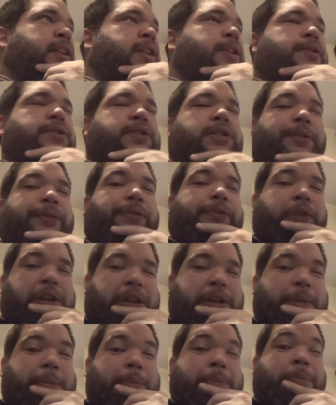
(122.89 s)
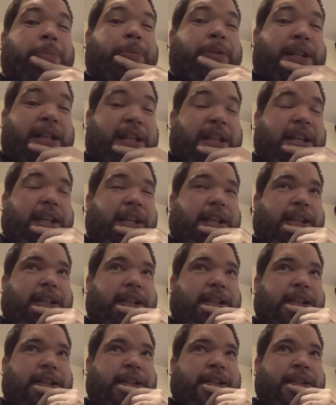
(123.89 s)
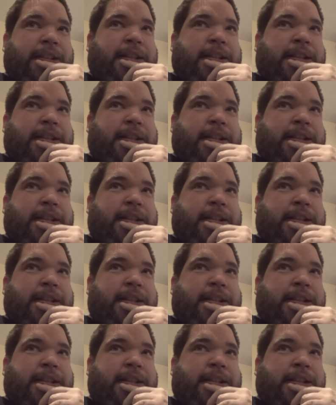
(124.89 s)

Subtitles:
use the front brake,